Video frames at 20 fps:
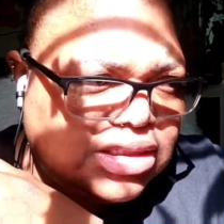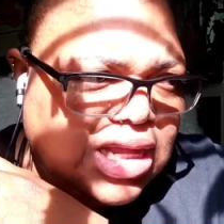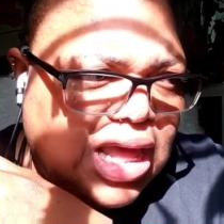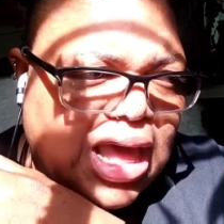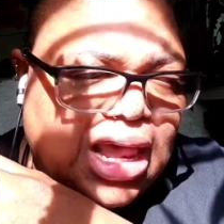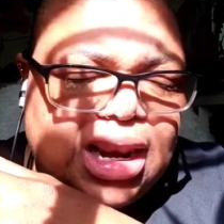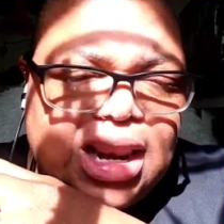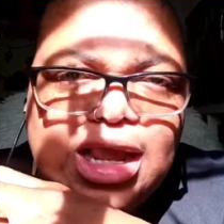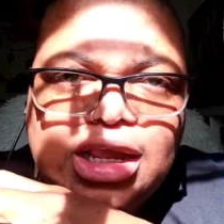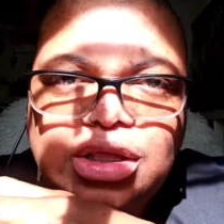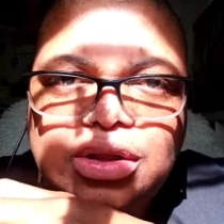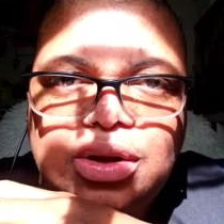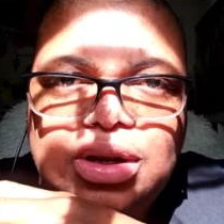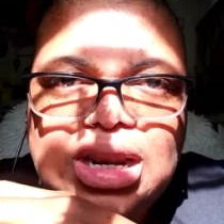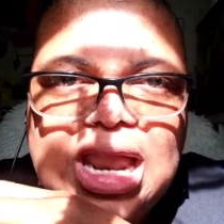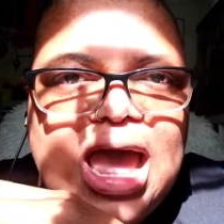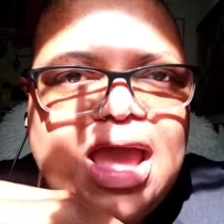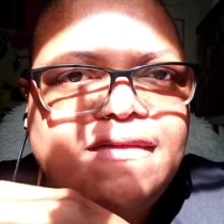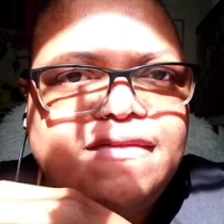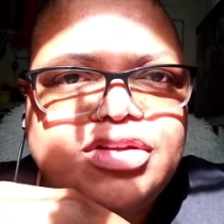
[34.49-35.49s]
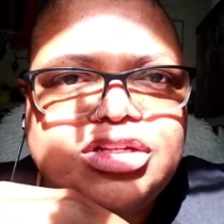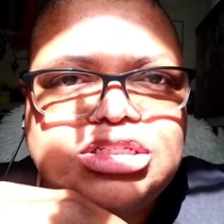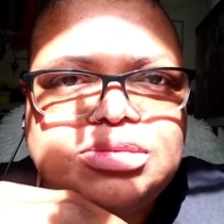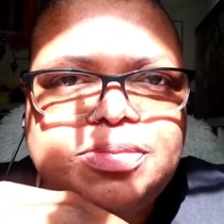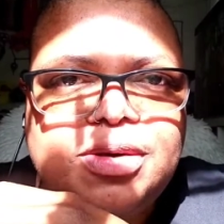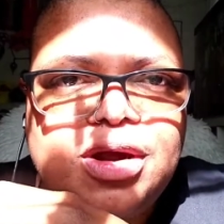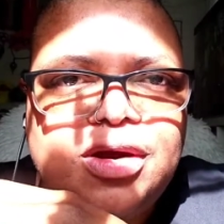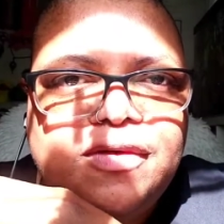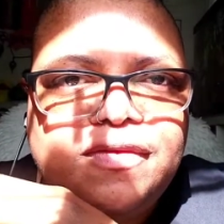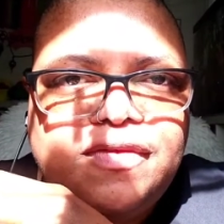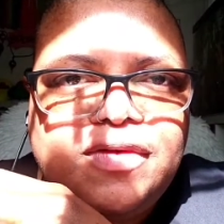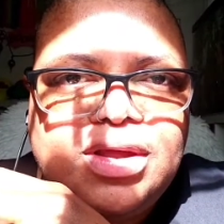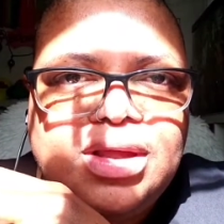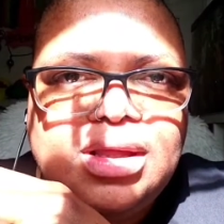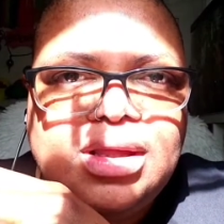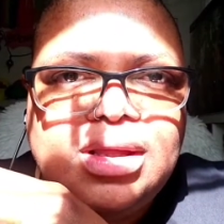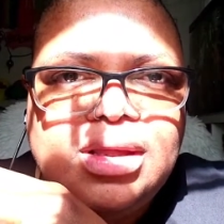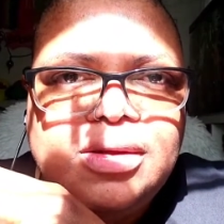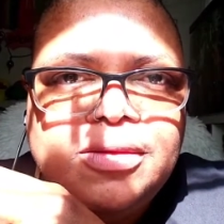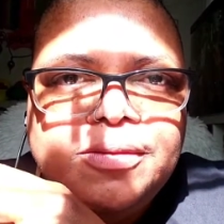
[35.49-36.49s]
to act like your life is
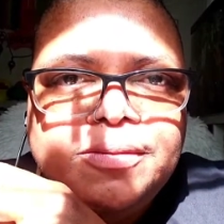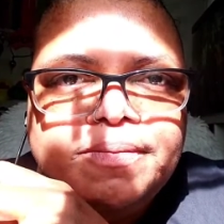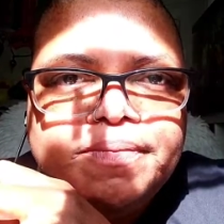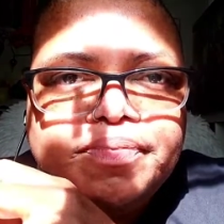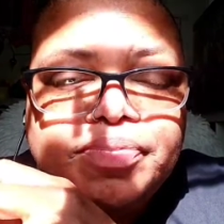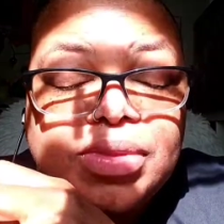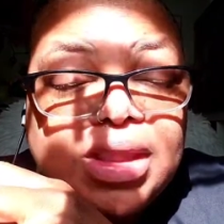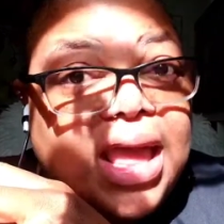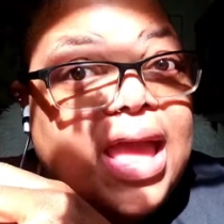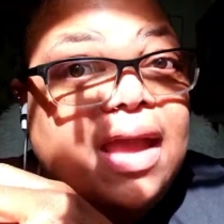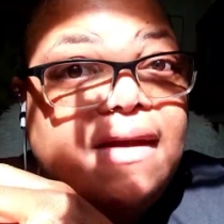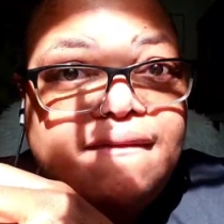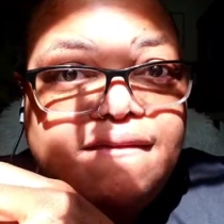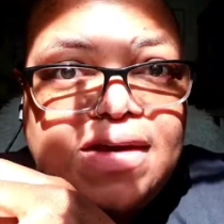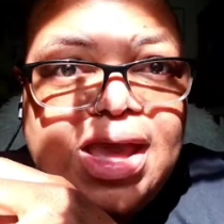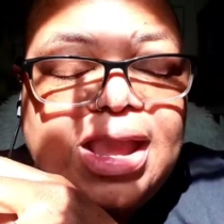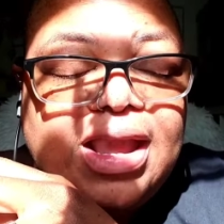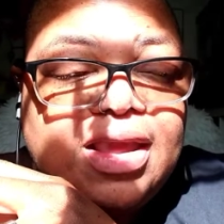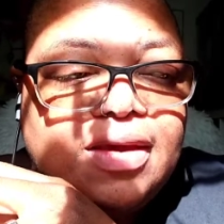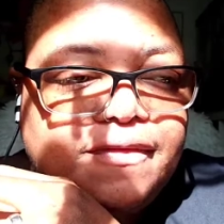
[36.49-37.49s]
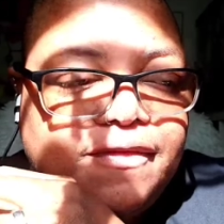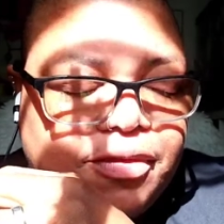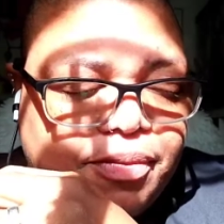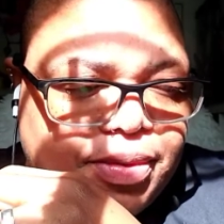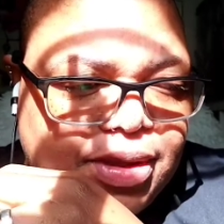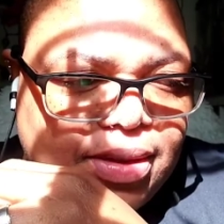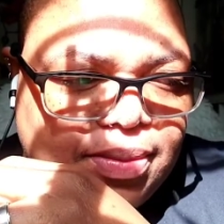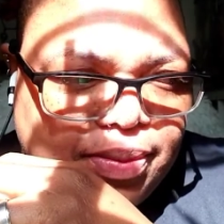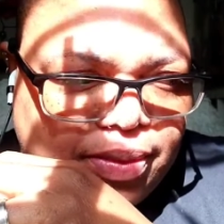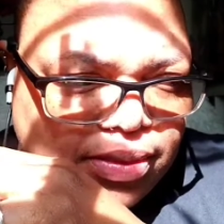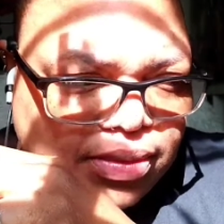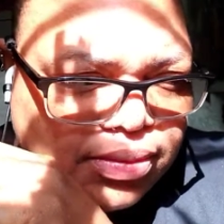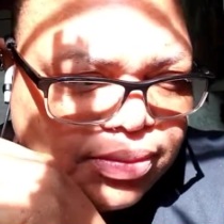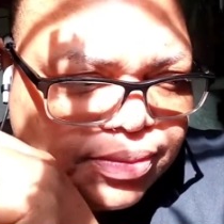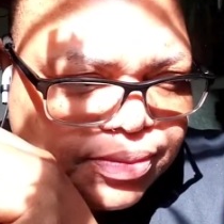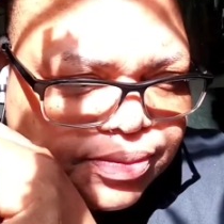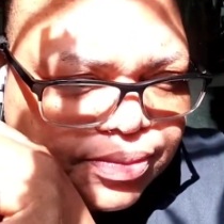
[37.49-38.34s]
perfect, and fake it for people.